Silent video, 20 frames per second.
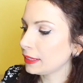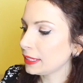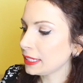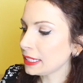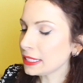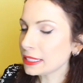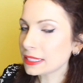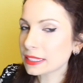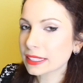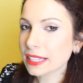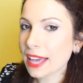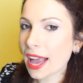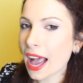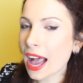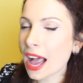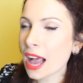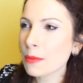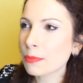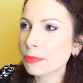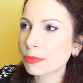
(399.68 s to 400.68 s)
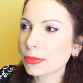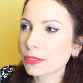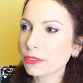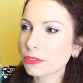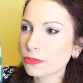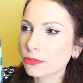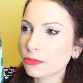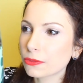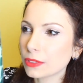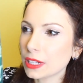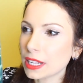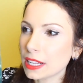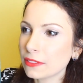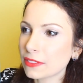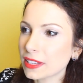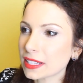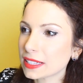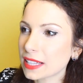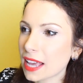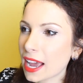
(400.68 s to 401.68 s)
these come
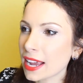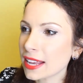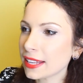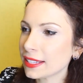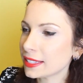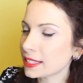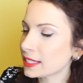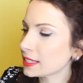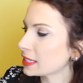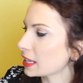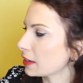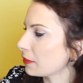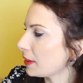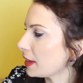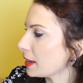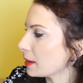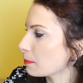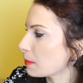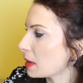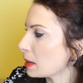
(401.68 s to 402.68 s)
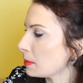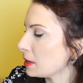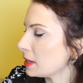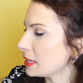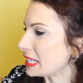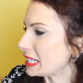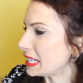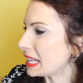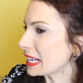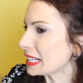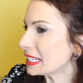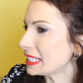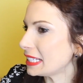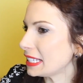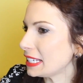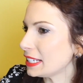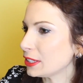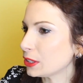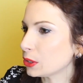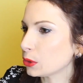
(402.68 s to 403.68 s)
in the sizes I think maybe
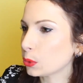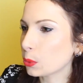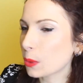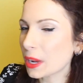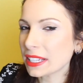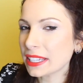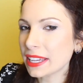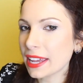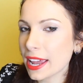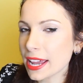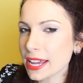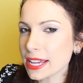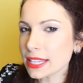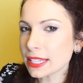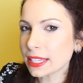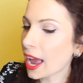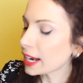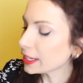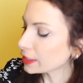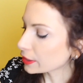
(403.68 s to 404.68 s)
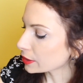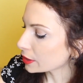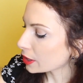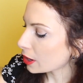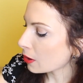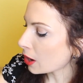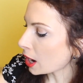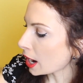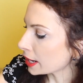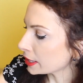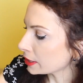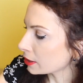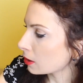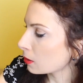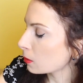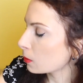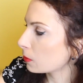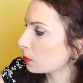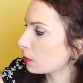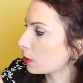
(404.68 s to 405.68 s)
16 to 28 I don't know I
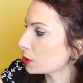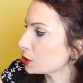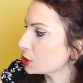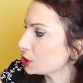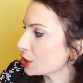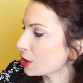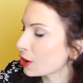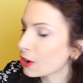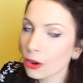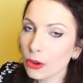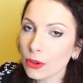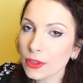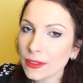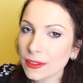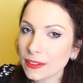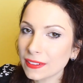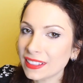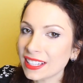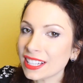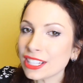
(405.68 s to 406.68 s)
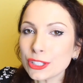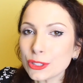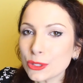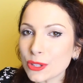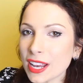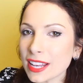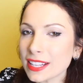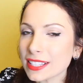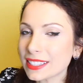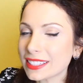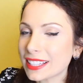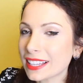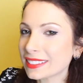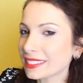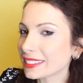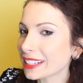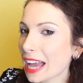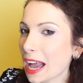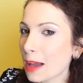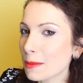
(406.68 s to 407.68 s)
know for sure this dress
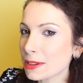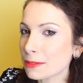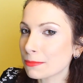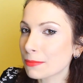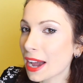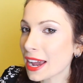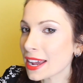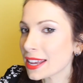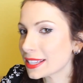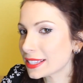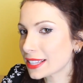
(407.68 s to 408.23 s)
doesn't come in my